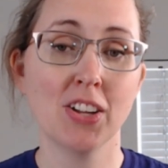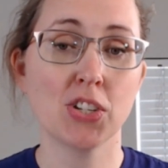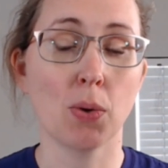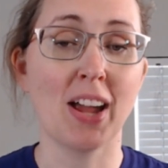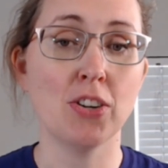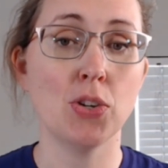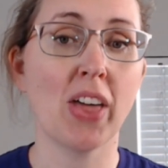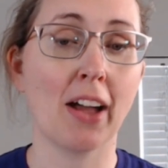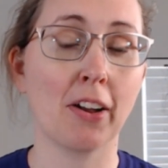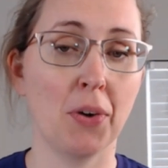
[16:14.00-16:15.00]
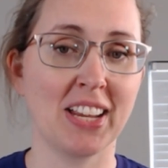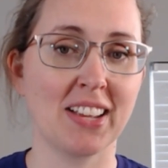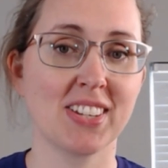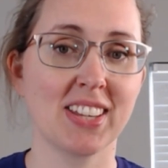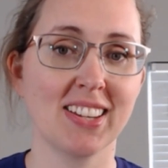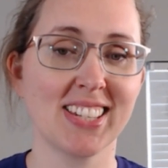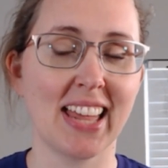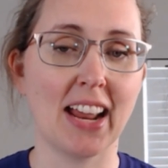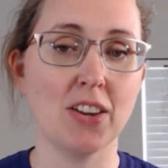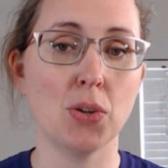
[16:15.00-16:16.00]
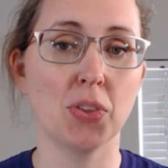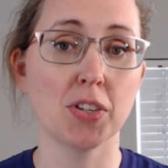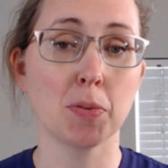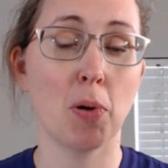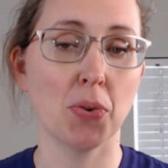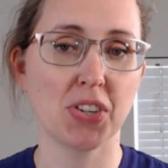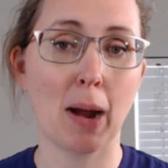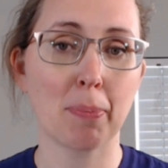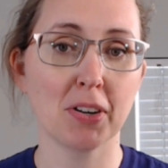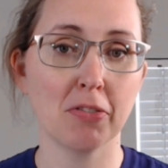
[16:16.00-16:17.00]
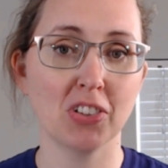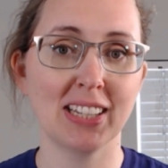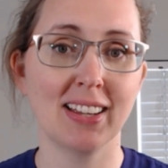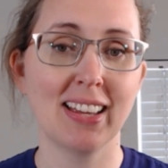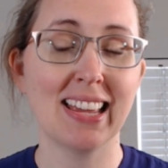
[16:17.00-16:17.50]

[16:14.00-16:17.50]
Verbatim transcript: So I knew that going into this, and I knew this post operatively.